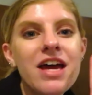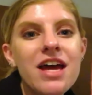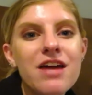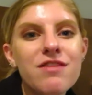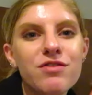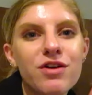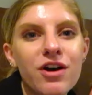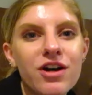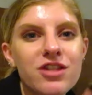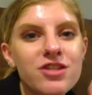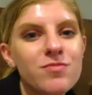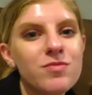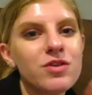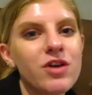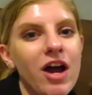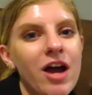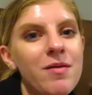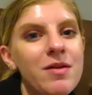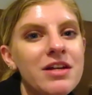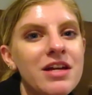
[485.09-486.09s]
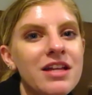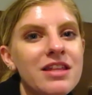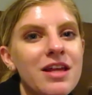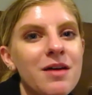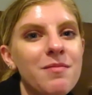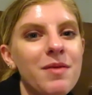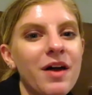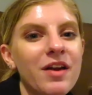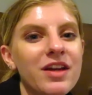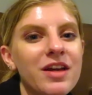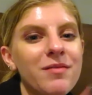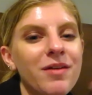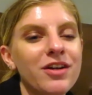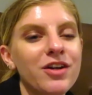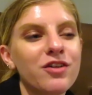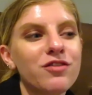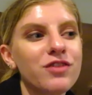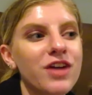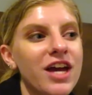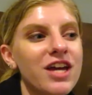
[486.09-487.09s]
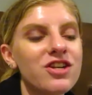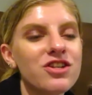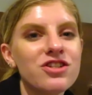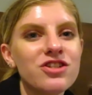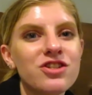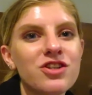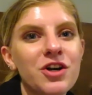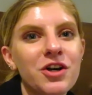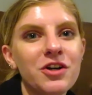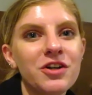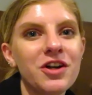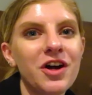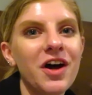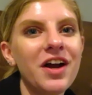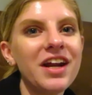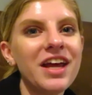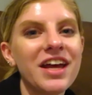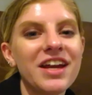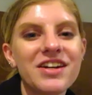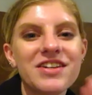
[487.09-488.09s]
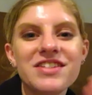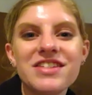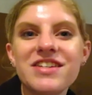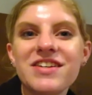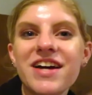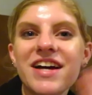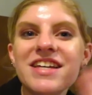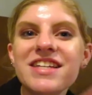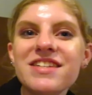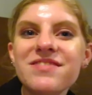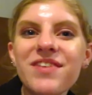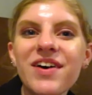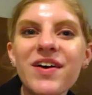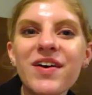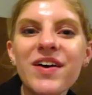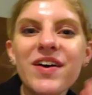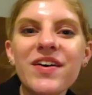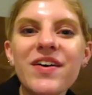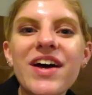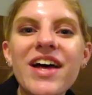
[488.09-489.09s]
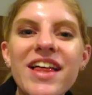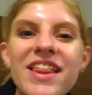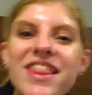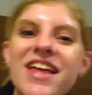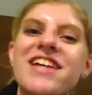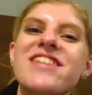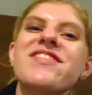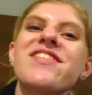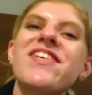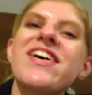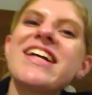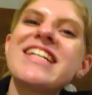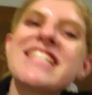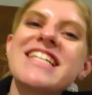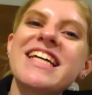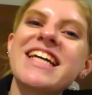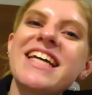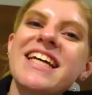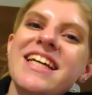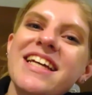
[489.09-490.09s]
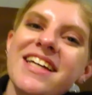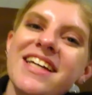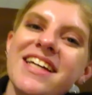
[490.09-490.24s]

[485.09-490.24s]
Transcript: If you're already subscribed, hit that bell to get my notifications turned on, and I'll see you guys tomorrow. Thanks for watching.